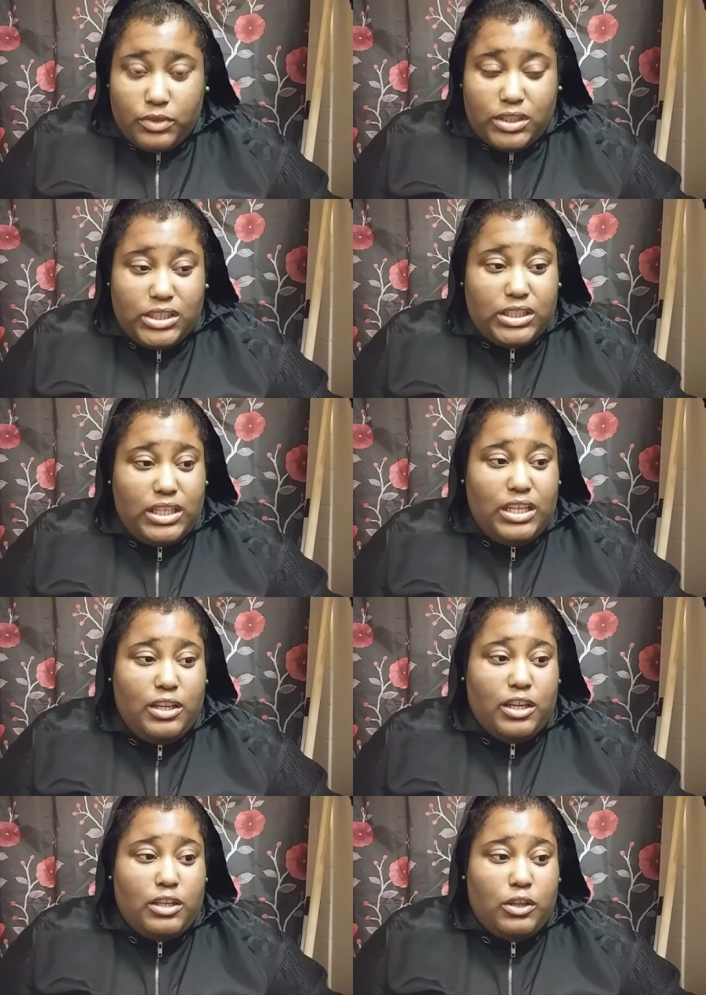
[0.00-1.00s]

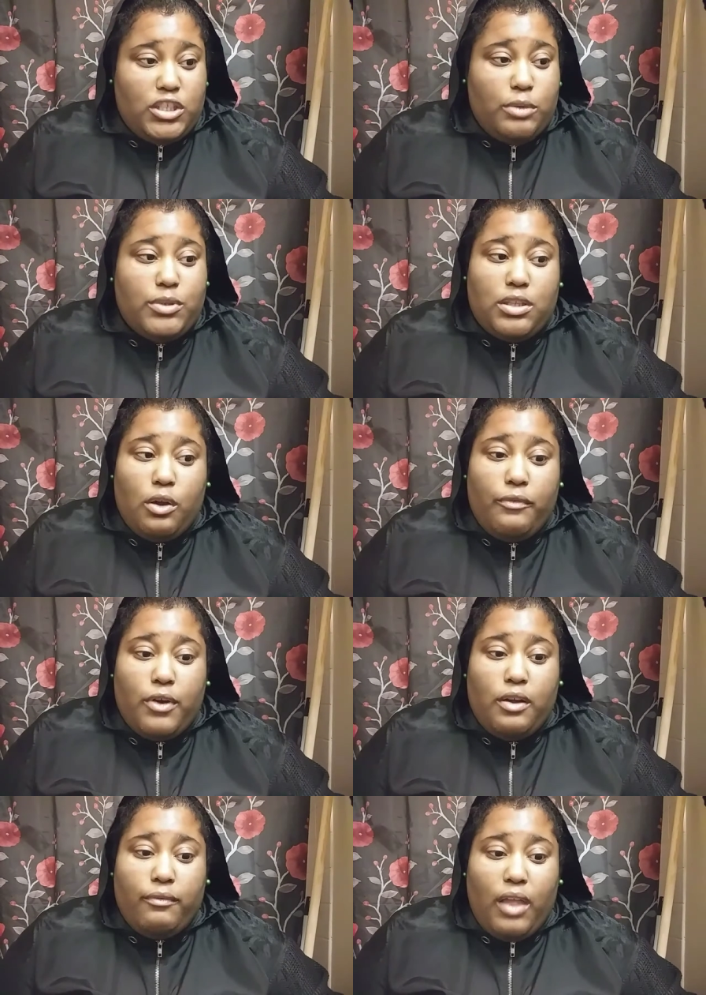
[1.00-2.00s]
She she was known for
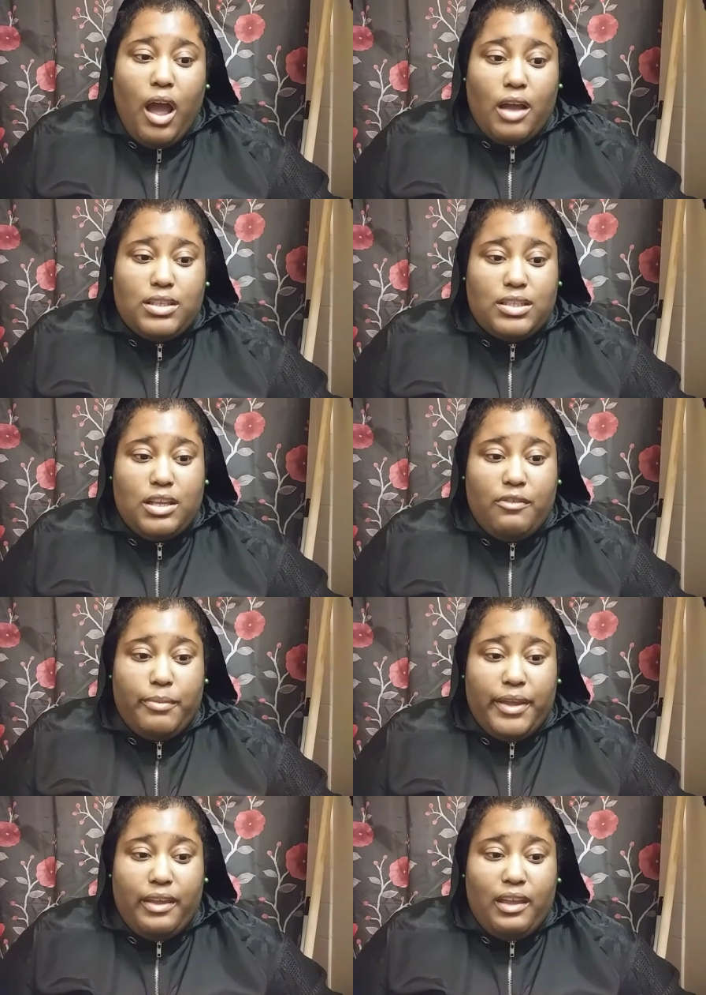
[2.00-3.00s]
her vlogs and stuff,
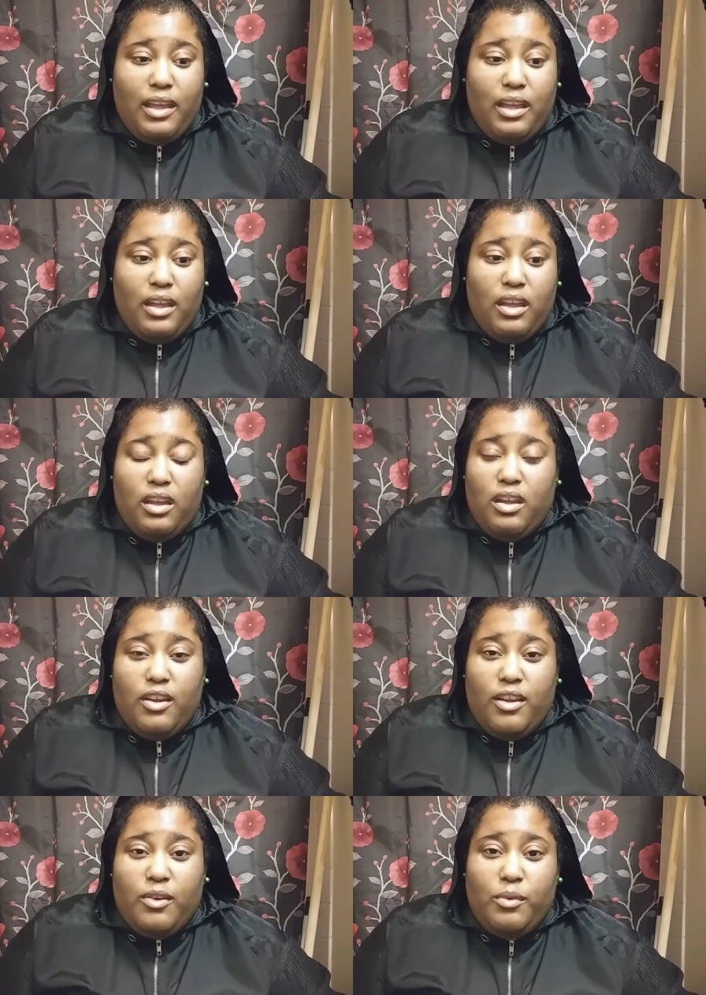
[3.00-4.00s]
but
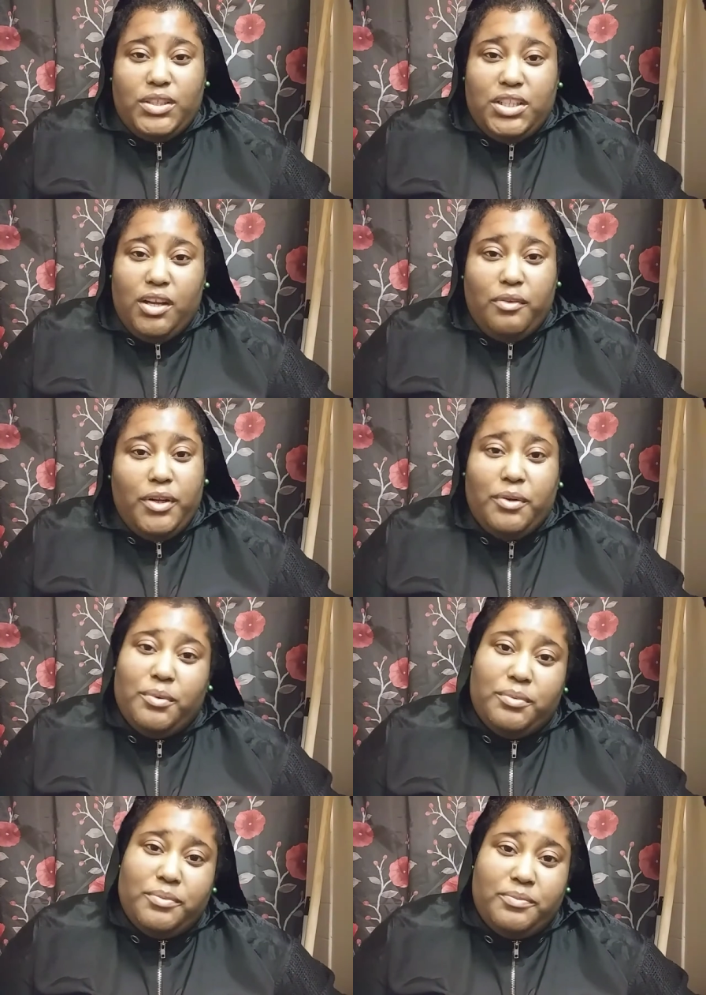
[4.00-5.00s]
what she gonna
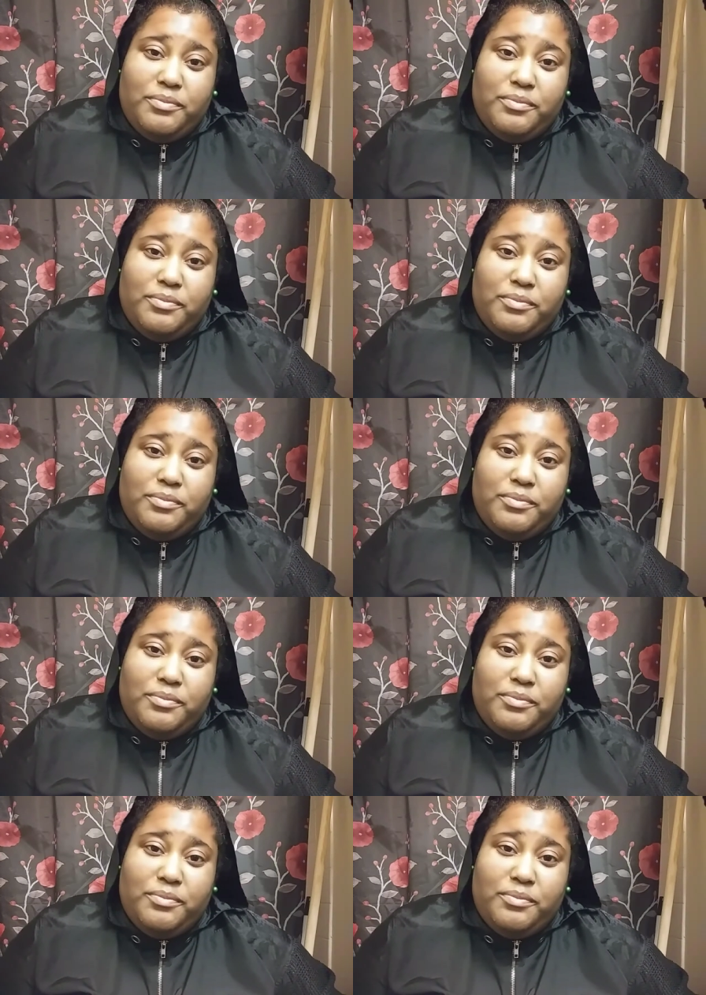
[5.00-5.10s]
do?